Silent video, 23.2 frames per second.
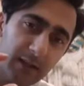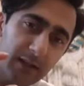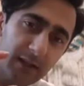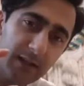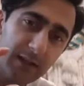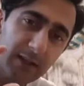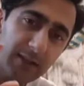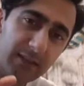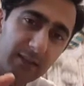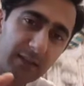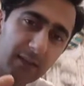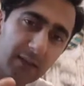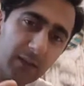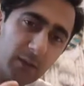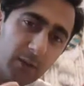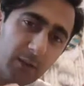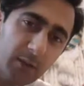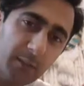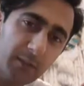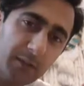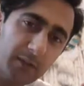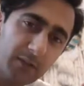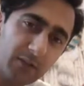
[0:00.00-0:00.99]
I think the
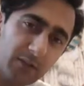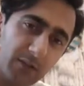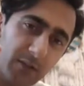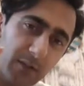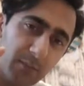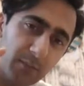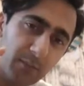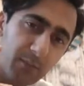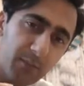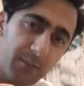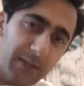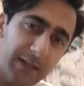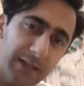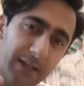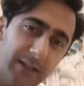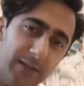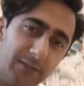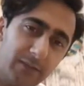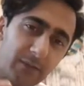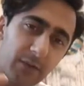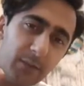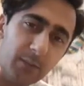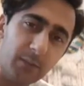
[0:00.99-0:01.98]
creaminess comes mainly
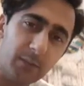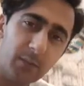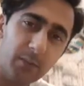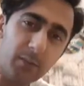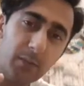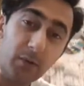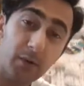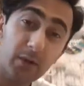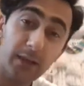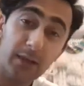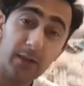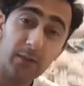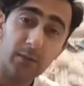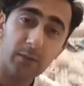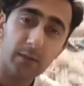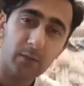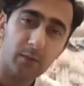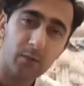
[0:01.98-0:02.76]
from the Bulgarian